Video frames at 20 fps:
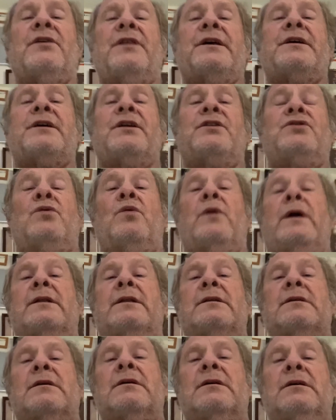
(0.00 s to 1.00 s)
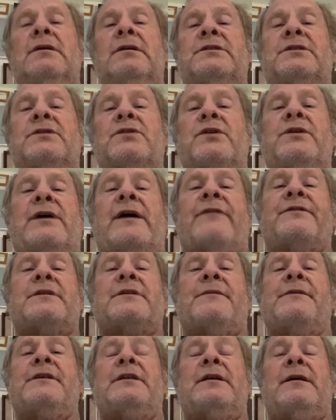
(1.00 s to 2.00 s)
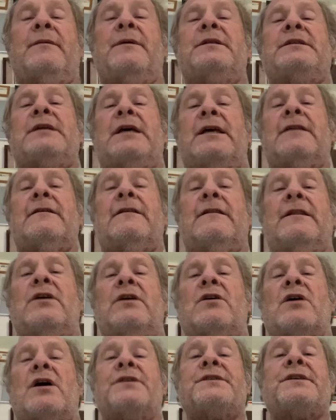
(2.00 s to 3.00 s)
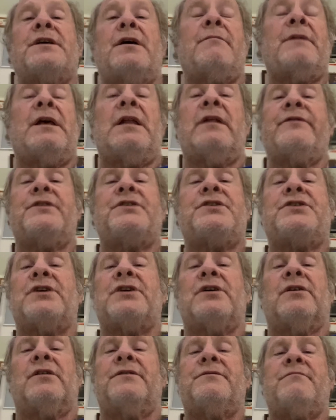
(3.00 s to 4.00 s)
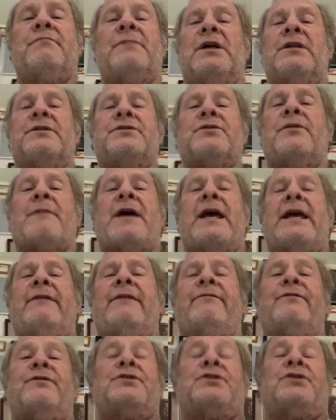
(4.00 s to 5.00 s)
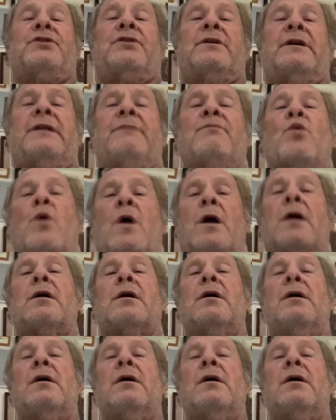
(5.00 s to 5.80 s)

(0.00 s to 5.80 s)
that can do it, so you have something to imitate. And there are some, Ella Fitzgerald, Mel Torme, for sure, and more.